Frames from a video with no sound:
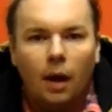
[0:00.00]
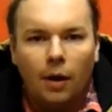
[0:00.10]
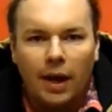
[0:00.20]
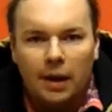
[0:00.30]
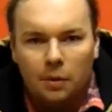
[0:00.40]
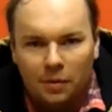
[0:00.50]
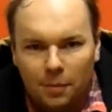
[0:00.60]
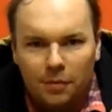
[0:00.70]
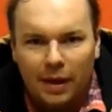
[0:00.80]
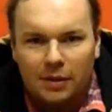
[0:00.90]
Okay, we've
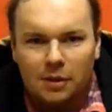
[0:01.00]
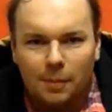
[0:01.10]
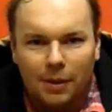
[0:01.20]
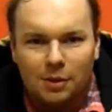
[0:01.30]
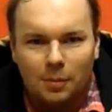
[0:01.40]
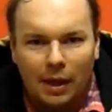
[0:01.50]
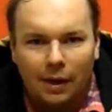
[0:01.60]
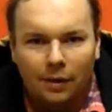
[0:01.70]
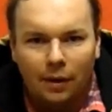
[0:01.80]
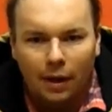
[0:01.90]
moved down to the bottom
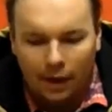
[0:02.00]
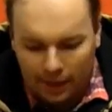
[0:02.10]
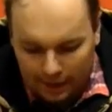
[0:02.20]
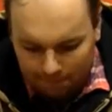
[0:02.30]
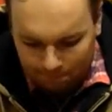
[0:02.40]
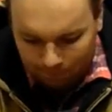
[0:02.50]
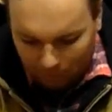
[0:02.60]
now. Um,